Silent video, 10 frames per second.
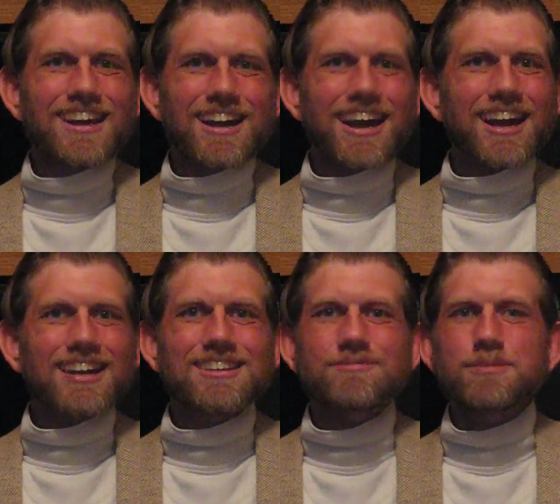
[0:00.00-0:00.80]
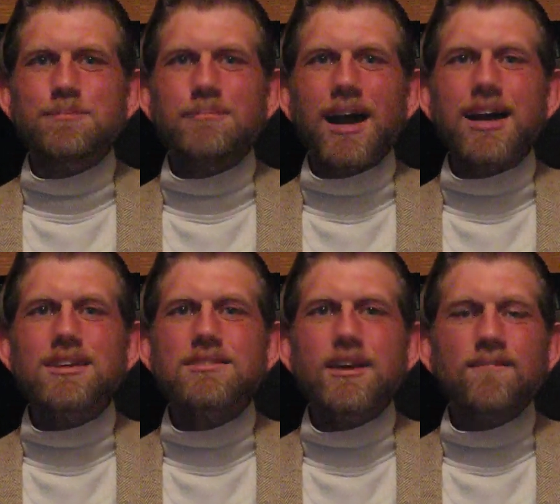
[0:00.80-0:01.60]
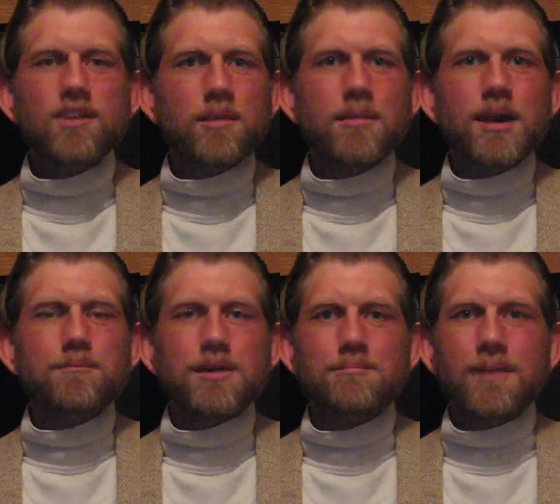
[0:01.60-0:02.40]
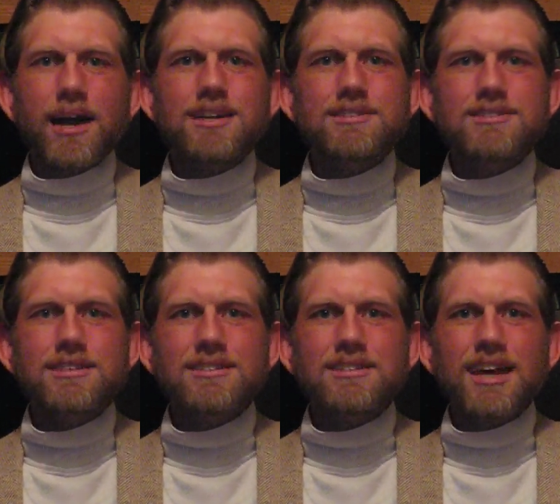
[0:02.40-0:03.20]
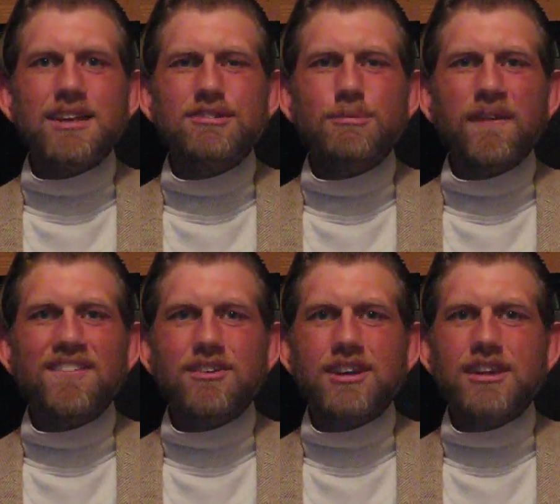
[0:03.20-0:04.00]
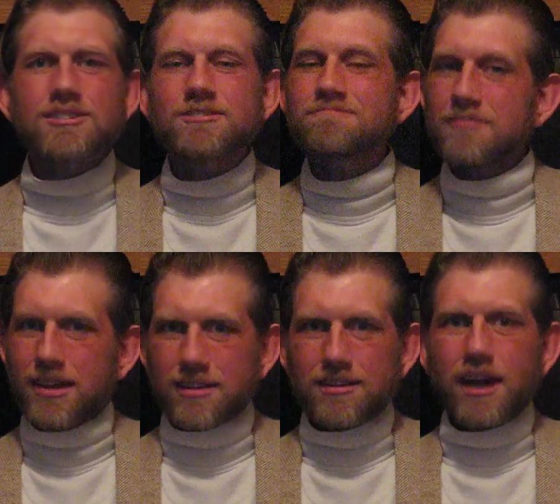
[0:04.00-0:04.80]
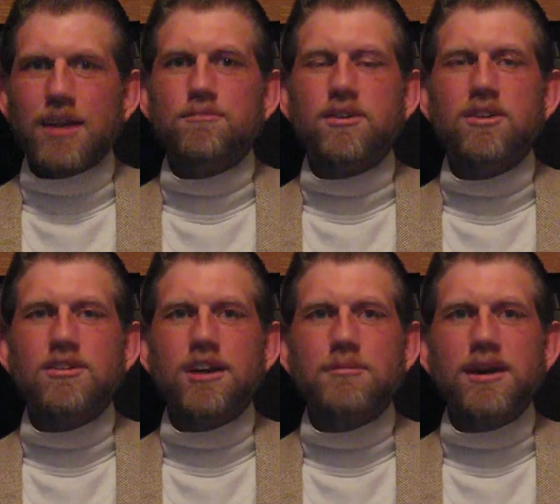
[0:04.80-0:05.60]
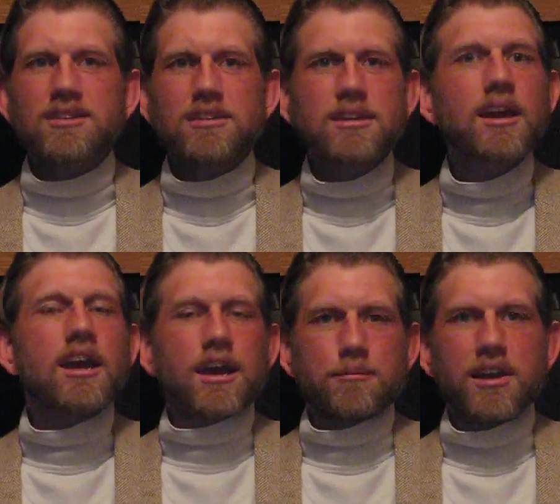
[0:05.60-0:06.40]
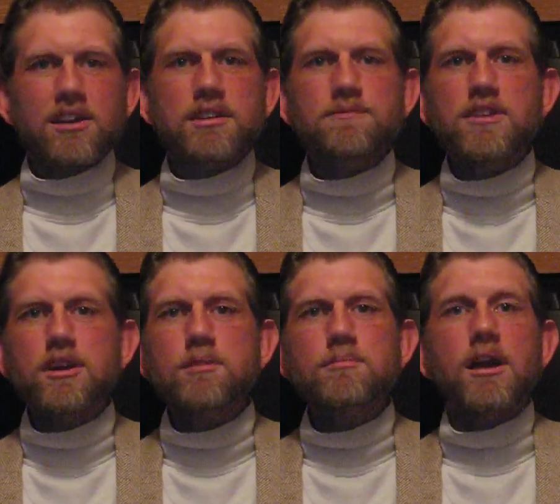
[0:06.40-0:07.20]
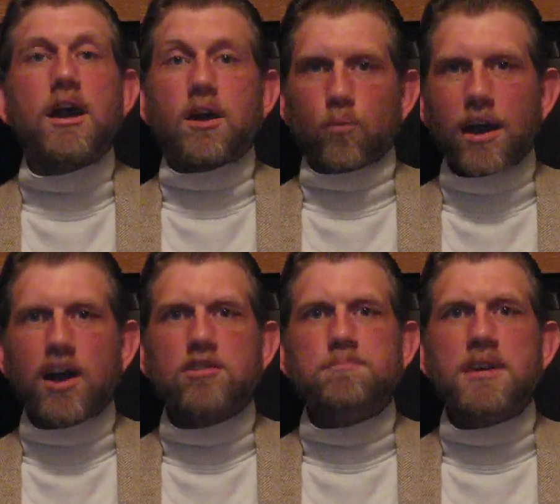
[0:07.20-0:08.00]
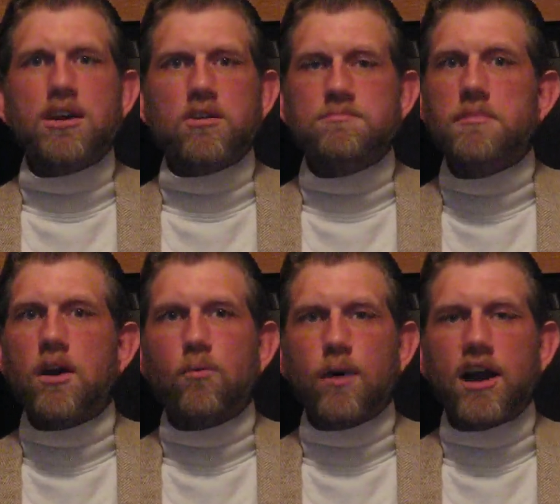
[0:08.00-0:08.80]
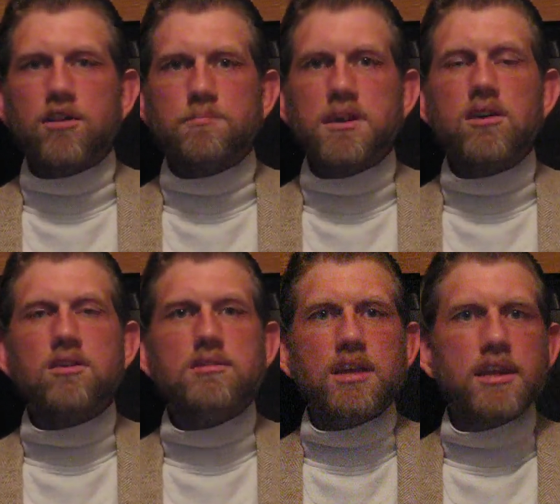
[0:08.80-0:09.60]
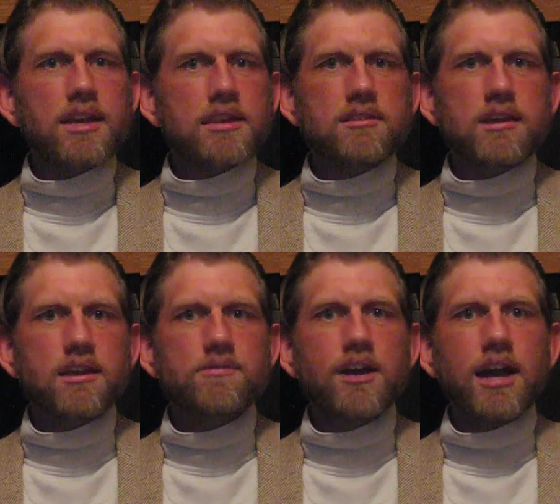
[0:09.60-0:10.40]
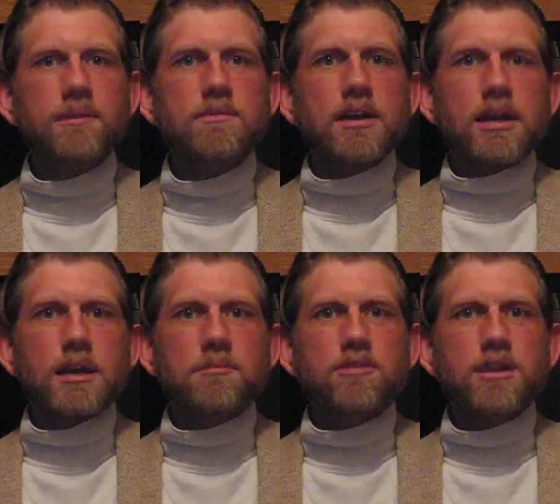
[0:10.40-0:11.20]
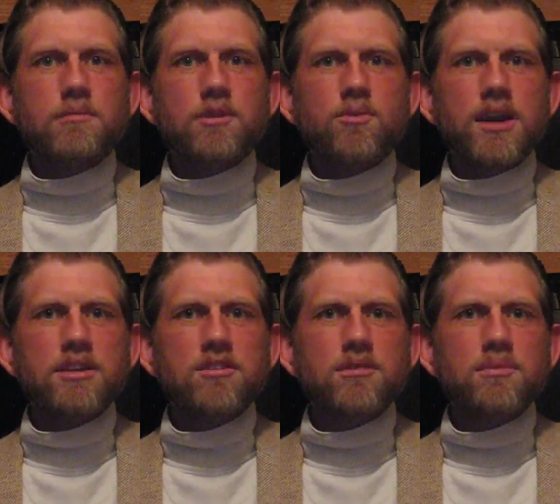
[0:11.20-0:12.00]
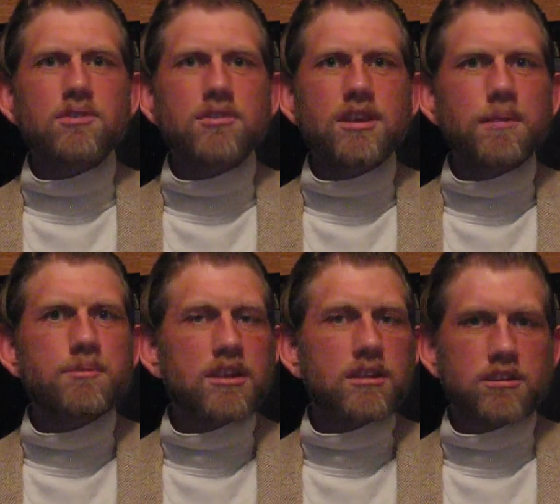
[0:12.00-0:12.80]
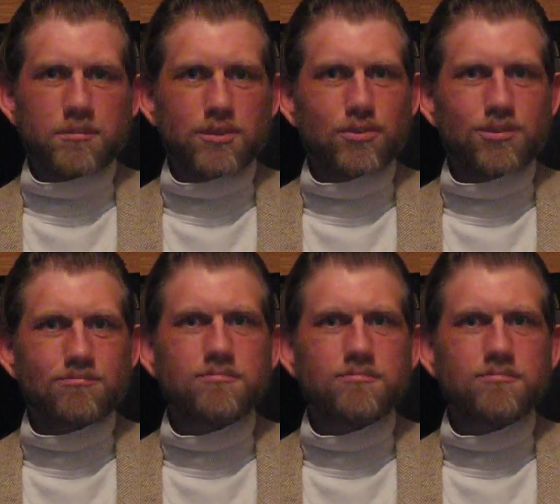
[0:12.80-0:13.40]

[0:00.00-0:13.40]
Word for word: Hi, it's Ben Meyers from Ben Meyers International Movie Critics. Tonight we're going to talk about the American film Wild Bill. Wild Bill is a 1995 MGM UA distribution company distribution.